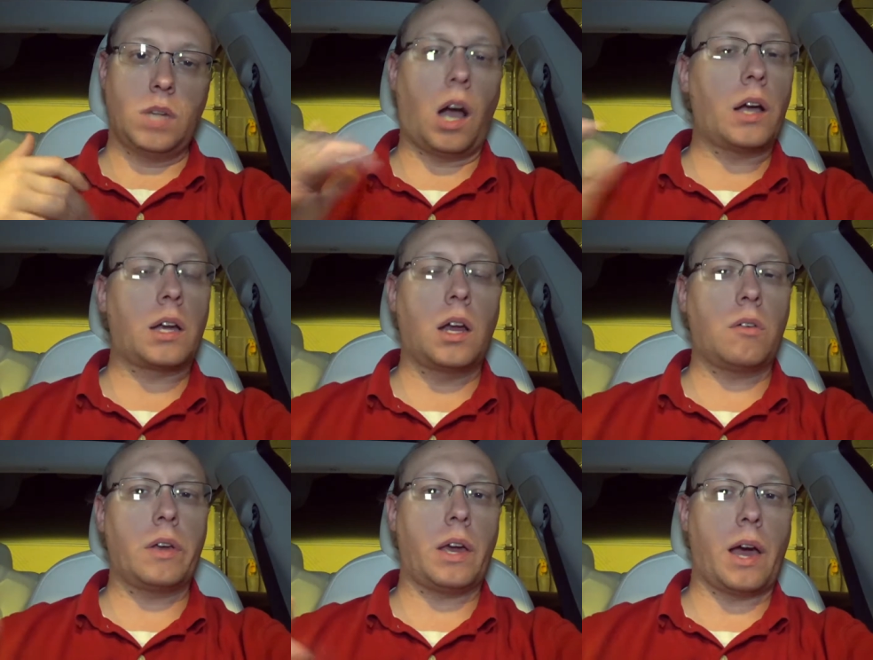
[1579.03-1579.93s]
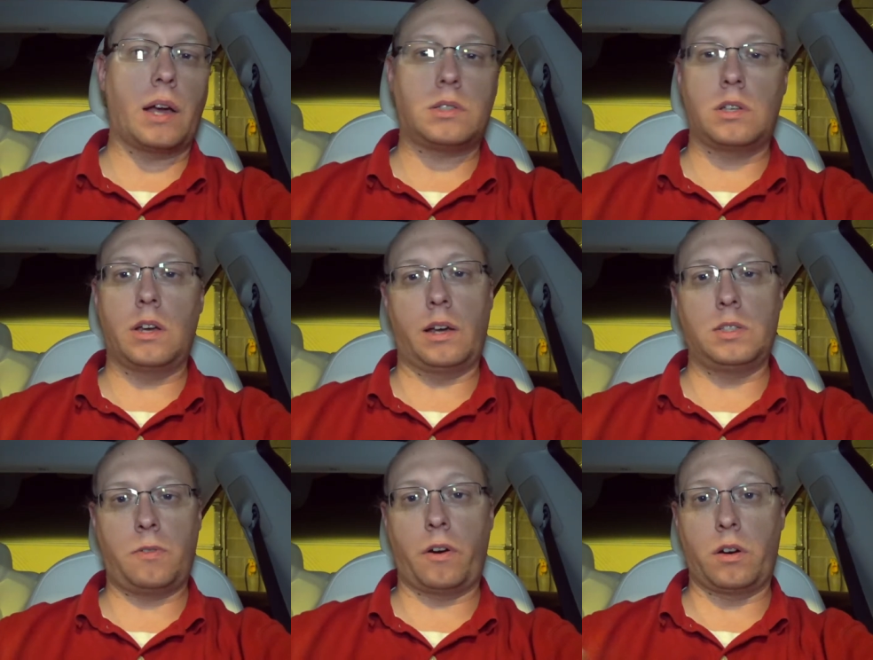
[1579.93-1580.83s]
I can only guess
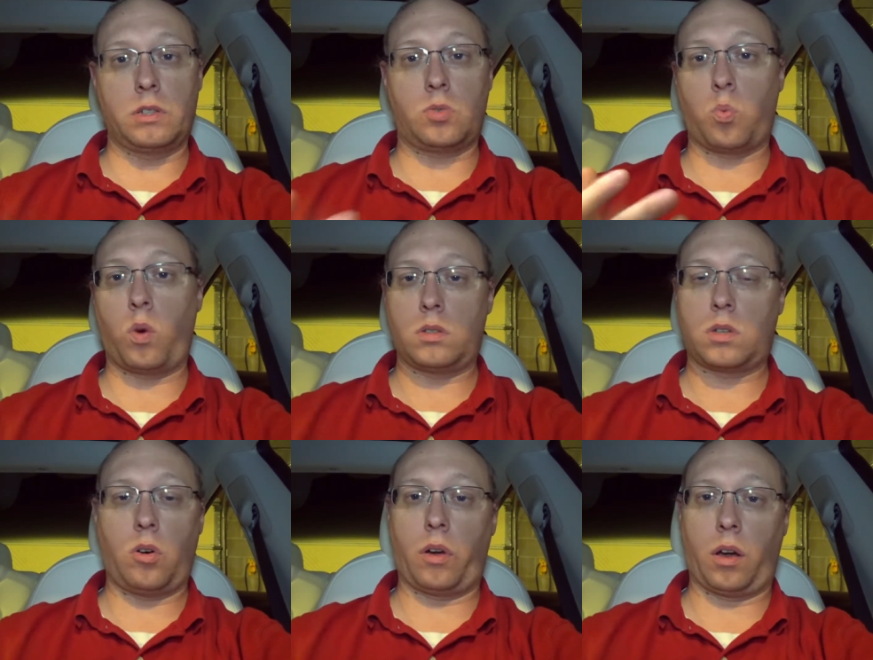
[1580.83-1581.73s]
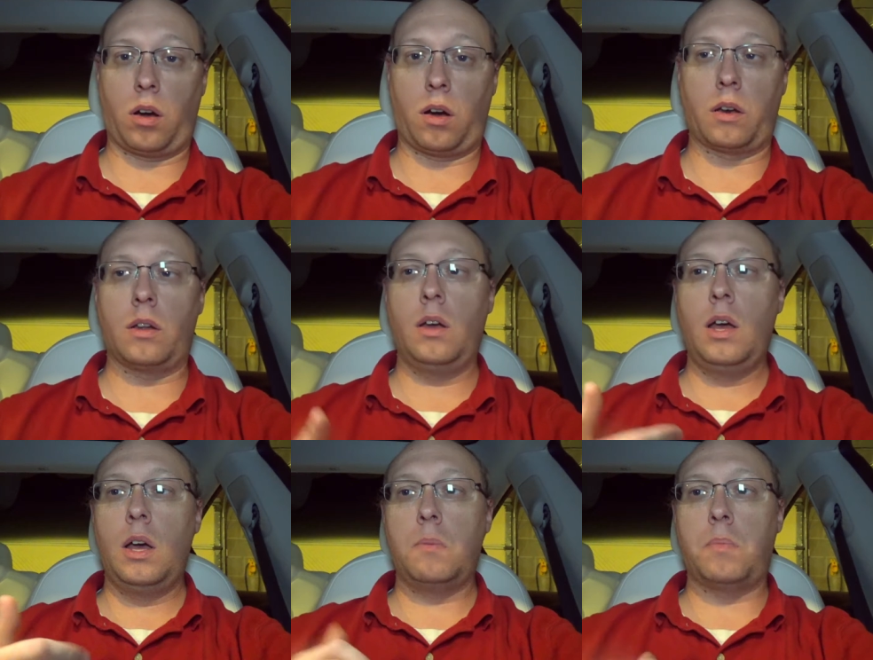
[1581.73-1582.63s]
as far as what's going on,
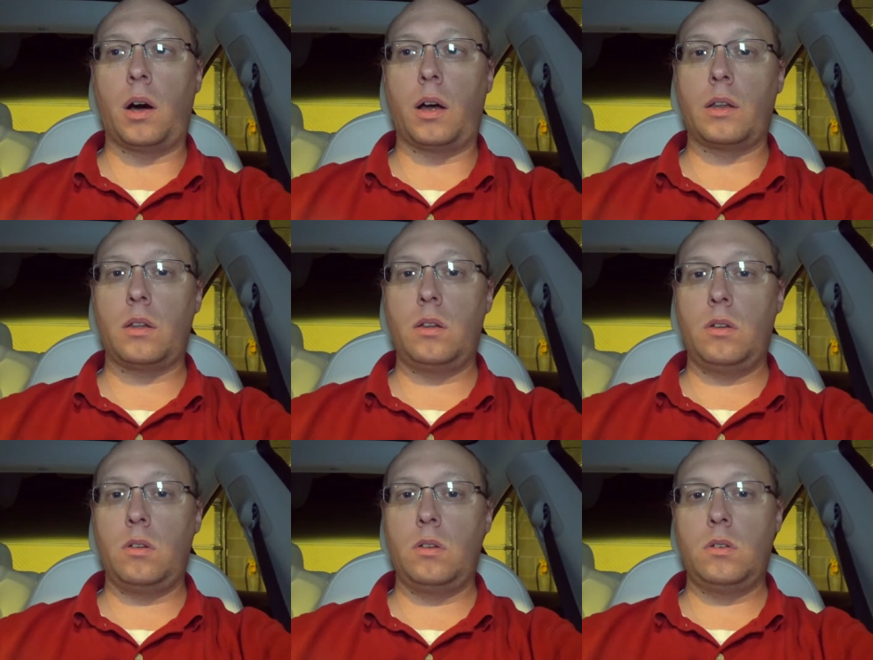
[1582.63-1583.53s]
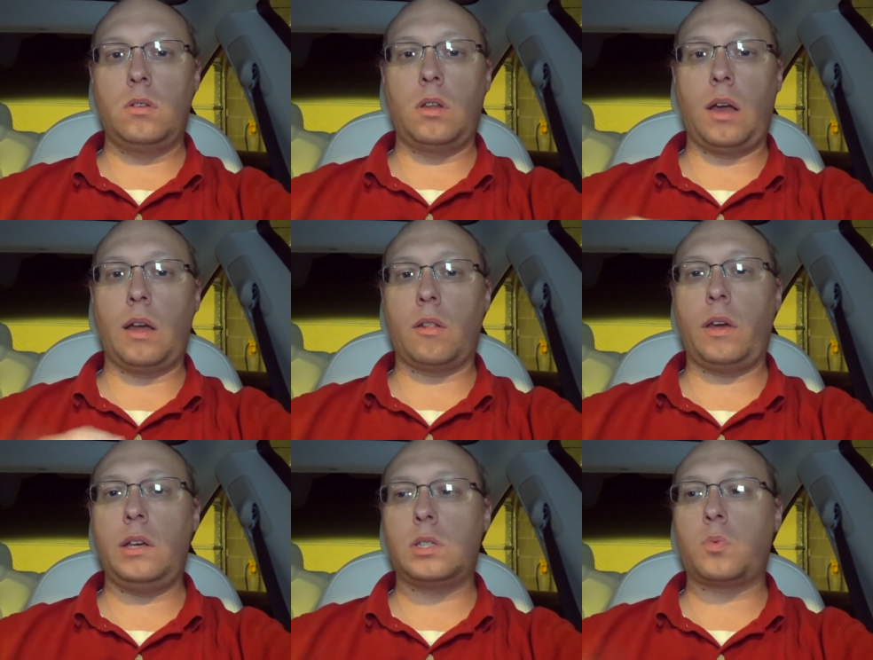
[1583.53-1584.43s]
but at
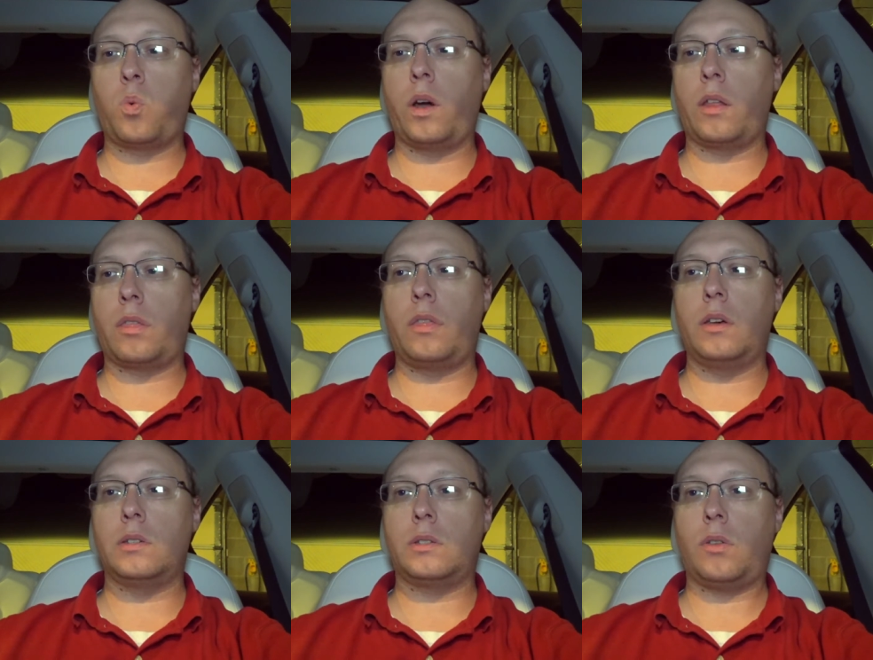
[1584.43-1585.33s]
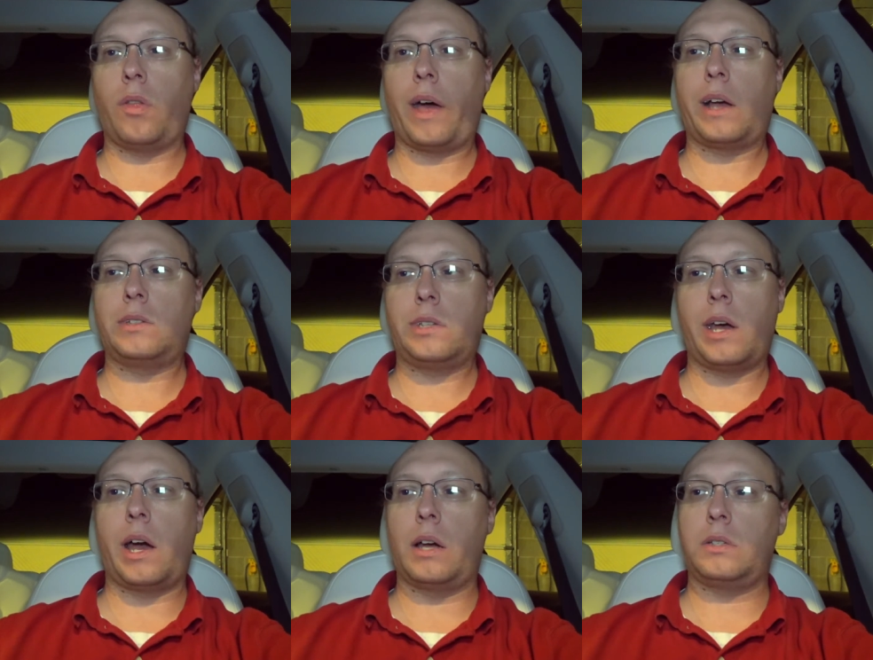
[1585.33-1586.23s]
least with this last
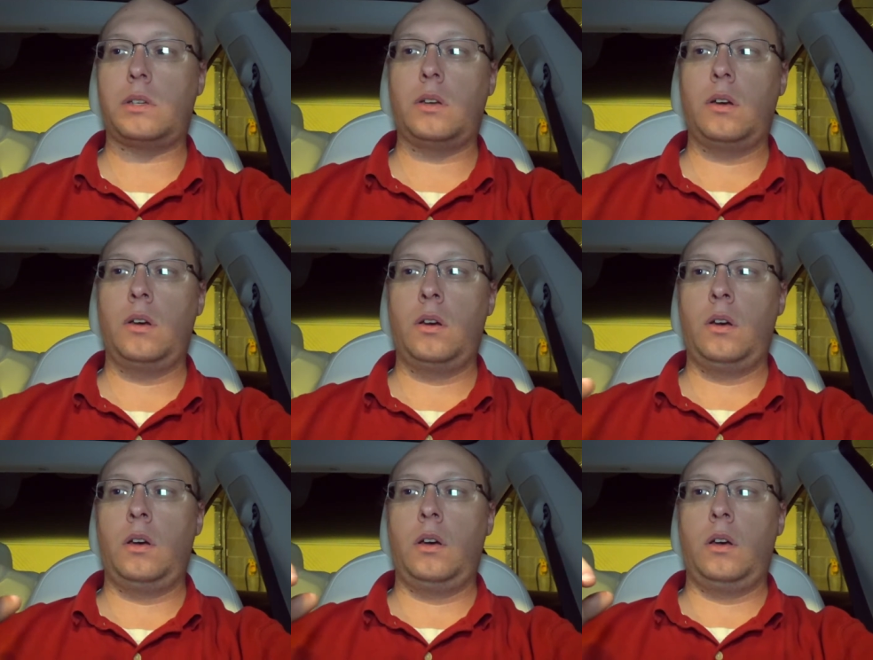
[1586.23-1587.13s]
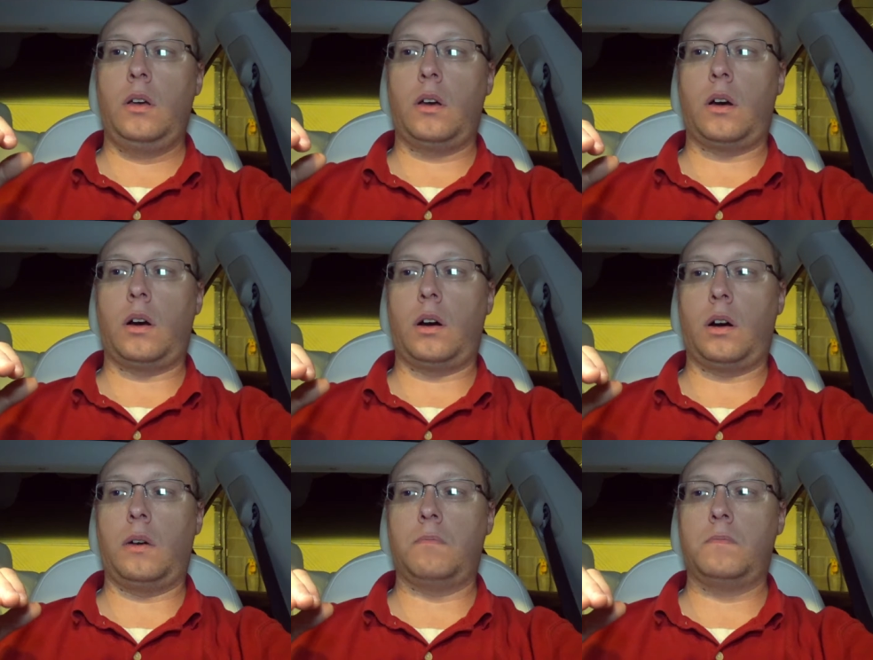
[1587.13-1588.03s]
test,
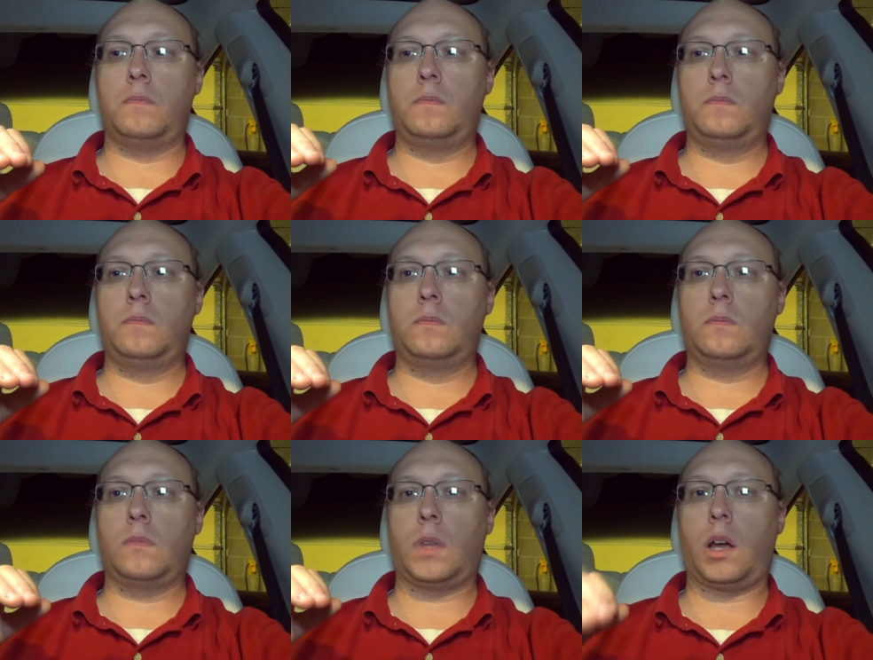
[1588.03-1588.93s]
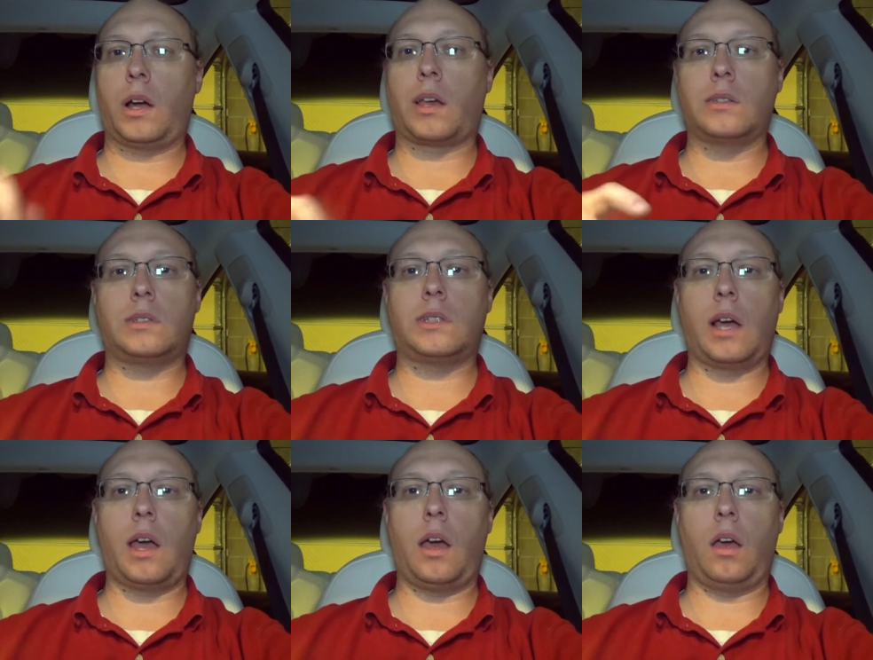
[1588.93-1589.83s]
I can
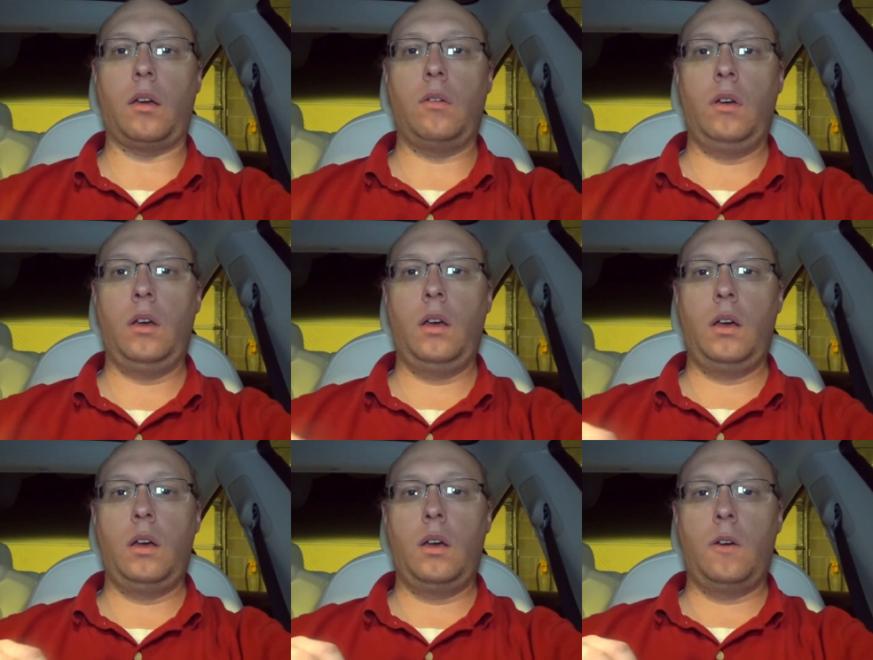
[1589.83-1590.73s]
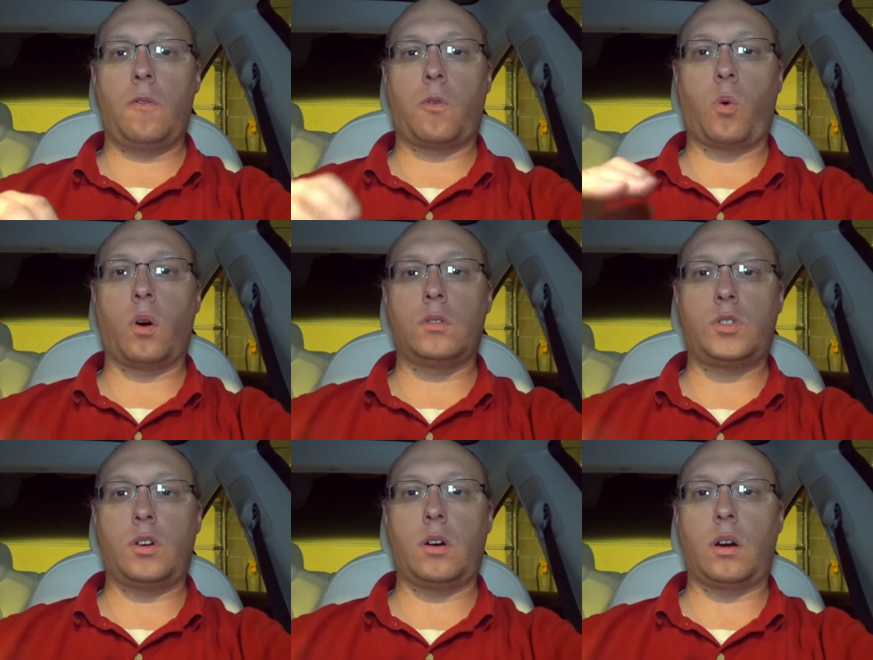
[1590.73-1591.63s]
say for
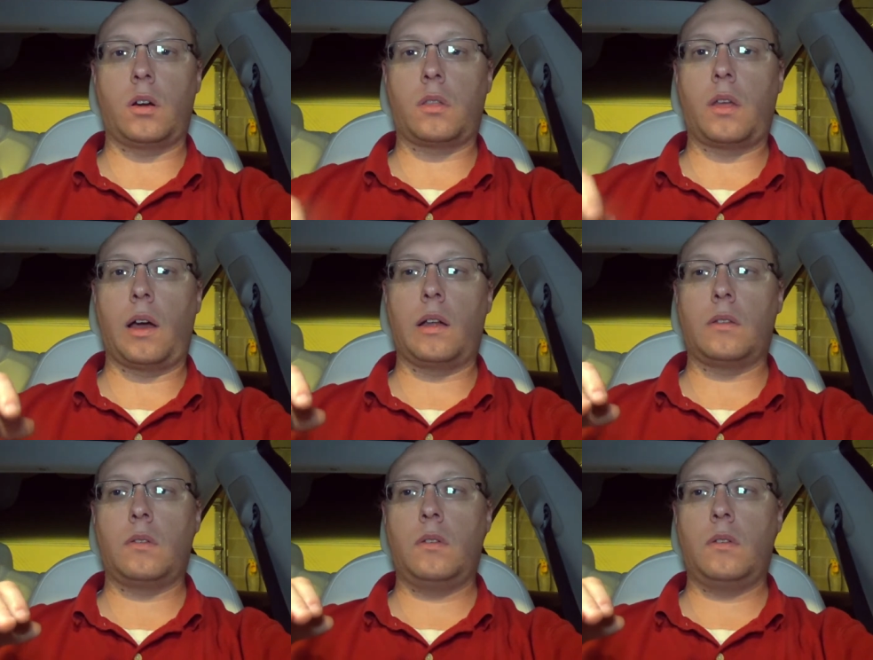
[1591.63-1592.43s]
sure that